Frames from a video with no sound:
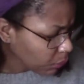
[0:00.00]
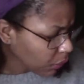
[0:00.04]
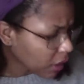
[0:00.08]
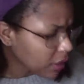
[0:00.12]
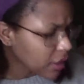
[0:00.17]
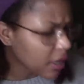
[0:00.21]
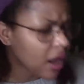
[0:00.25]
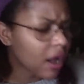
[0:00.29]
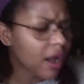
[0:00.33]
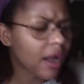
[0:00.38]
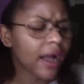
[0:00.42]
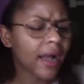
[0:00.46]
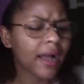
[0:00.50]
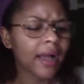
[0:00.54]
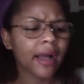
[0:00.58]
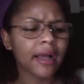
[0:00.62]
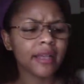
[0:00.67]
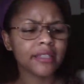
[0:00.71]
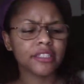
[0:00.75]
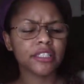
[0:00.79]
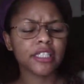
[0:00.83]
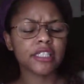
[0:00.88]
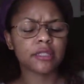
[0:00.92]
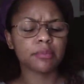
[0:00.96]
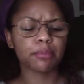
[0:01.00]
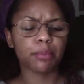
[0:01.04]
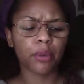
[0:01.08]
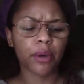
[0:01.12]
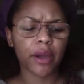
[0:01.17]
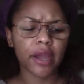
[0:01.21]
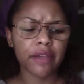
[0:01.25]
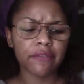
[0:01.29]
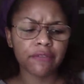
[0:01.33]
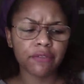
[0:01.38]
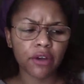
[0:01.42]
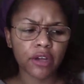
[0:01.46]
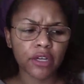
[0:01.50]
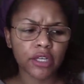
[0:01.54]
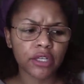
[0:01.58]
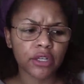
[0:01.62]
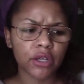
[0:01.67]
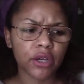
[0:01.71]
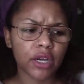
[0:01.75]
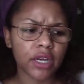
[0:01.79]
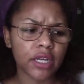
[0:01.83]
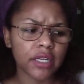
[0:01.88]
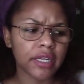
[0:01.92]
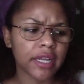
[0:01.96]
Y'all, I just brain farted
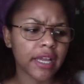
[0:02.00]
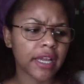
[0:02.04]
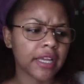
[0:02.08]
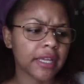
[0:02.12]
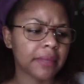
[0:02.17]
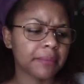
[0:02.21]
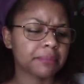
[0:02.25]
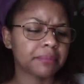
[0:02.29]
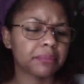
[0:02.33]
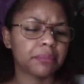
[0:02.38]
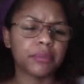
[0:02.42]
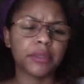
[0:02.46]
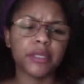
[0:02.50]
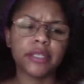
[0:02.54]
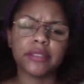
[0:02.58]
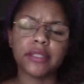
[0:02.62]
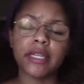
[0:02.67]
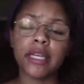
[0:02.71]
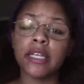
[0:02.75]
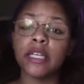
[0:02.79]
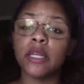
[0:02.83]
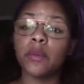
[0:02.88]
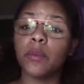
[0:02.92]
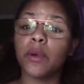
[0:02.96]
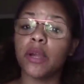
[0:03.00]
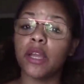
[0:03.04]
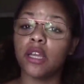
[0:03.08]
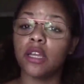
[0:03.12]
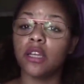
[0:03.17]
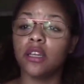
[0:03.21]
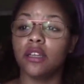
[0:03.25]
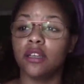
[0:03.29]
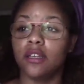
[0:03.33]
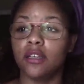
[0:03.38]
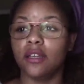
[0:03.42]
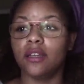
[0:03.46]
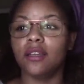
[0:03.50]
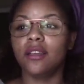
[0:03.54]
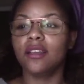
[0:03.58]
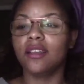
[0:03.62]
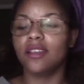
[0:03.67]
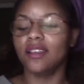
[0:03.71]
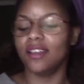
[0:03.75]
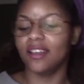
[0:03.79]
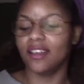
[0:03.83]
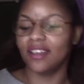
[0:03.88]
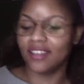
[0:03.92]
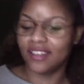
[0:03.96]
on her name. But anyway,
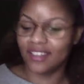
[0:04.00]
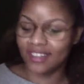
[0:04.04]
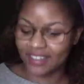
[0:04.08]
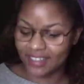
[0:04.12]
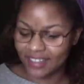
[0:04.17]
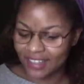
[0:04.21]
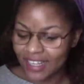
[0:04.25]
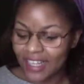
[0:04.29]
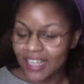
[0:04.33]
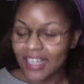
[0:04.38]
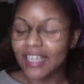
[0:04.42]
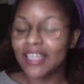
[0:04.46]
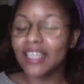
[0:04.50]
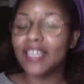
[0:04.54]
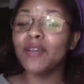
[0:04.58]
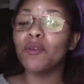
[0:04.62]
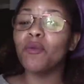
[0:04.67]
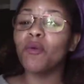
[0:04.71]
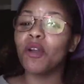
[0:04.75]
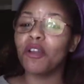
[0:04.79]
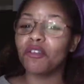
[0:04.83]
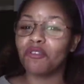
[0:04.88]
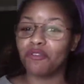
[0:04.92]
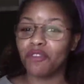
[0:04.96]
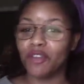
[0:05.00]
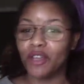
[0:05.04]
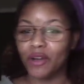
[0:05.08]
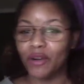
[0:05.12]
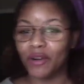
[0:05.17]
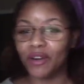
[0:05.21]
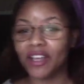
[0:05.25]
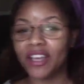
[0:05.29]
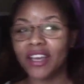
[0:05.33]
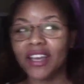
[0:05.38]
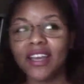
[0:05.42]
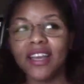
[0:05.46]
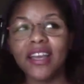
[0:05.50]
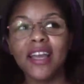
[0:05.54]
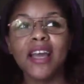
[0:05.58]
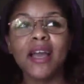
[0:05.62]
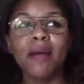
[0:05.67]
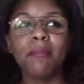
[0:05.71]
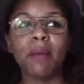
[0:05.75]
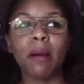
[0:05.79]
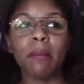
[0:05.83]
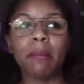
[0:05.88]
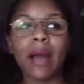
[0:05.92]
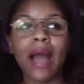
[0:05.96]
Lynn Winfield, okay?
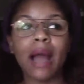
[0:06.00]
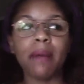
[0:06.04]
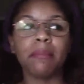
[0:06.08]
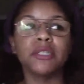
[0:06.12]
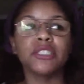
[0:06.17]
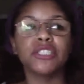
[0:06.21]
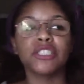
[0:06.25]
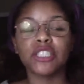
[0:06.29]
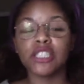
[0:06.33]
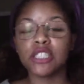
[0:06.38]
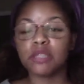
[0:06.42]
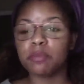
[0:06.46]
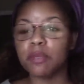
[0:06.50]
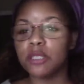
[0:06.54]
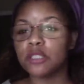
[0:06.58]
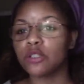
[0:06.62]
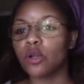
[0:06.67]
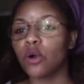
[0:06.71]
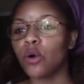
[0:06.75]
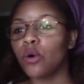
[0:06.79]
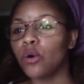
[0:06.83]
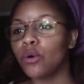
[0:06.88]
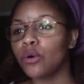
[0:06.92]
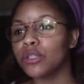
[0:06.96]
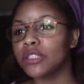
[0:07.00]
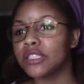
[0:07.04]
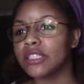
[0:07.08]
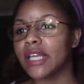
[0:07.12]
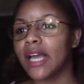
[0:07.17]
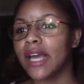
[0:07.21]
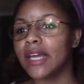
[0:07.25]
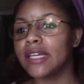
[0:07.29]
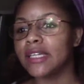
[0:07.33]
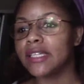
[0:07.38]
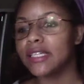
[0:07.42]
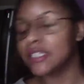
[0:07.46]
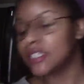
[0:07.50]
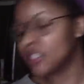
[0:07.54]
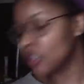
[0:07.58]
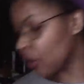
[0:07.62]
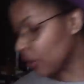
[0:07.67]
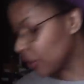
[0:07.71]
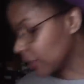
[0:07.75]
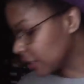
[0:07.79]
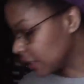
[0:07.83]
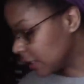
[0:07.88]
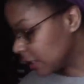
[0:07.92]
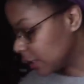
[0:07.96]
My mama just spent the whole Saturday talking to